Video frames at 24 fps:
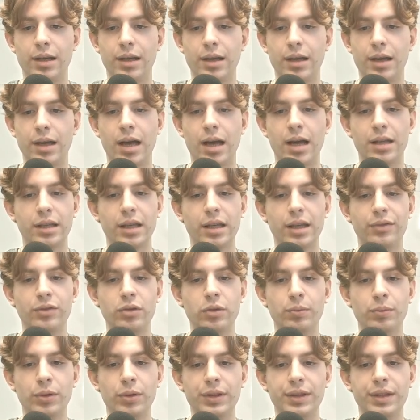and if you
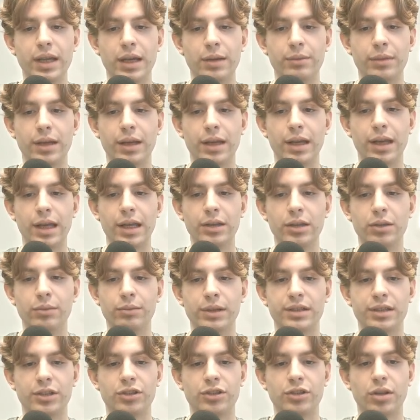put them in the
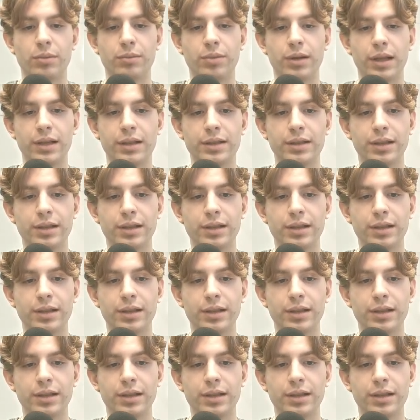message template,